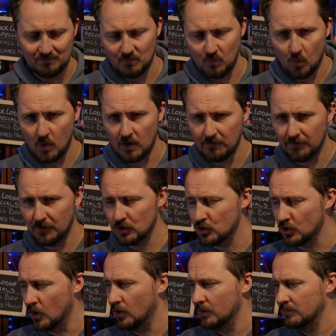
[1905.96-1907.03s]
worth the
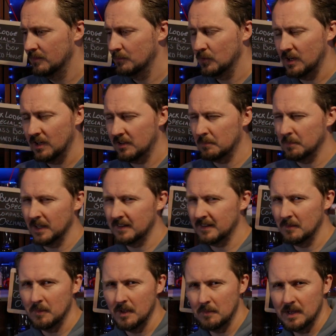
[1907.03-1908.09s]
shot. I'm going to
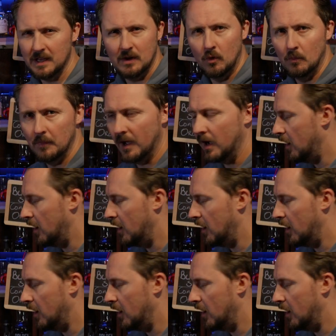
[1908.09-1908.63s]
split it, maybe open it